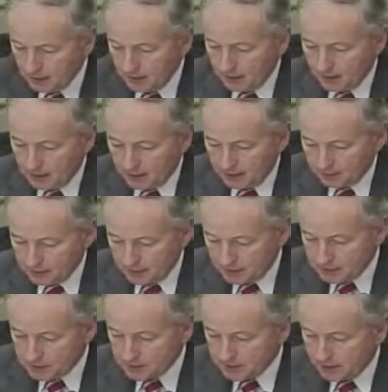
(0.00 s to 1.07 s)
And I would like to
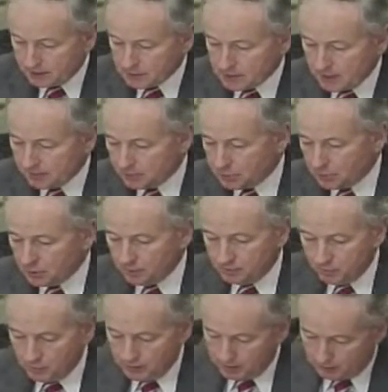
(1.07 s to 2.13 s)
take this opportunity to
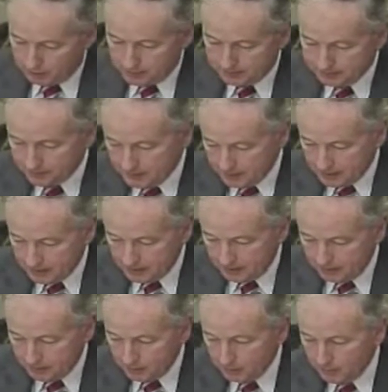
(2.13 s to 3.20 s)
point out that the
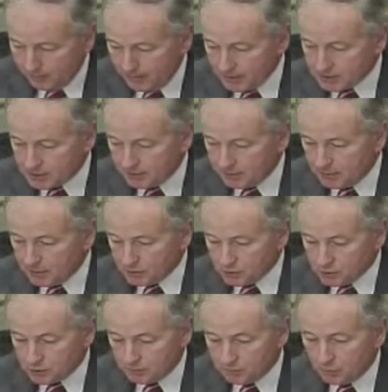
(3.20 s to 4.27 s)
government remains committed to
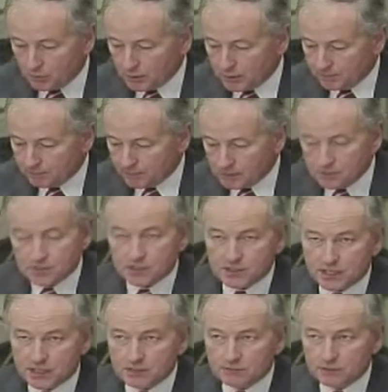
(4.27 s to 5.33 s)
supporting
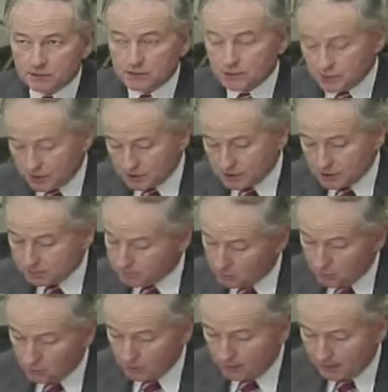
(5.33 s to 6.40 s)
successful justice
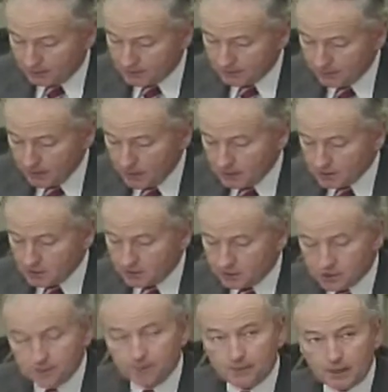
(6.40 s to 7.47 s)
programs,
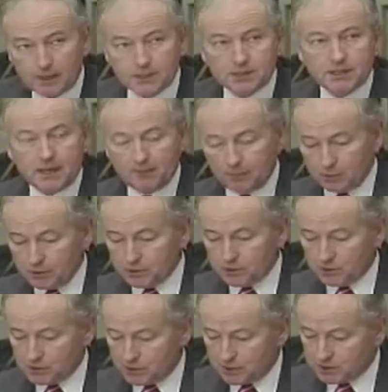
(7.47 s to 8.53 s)
such as the Aboriginal
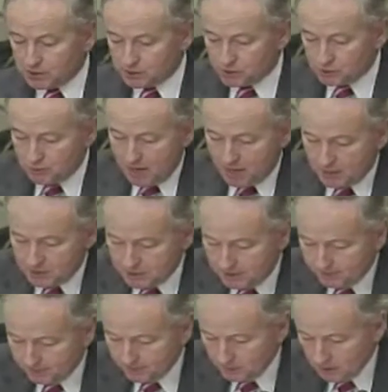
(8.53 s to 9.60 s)
Justice Strategy,
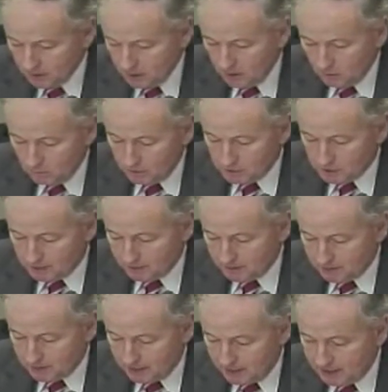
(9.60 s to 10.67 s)
which
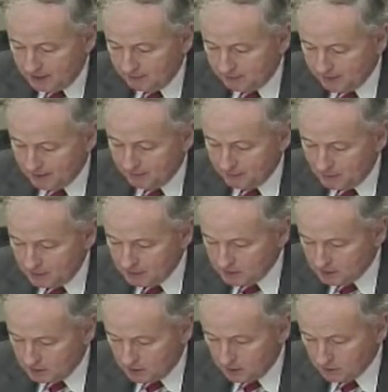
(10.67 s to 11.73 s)
committed $85 million
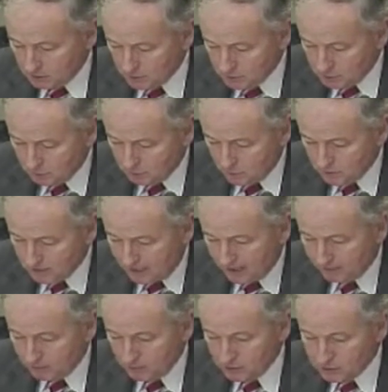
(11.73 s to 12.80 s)
towards Aboriginal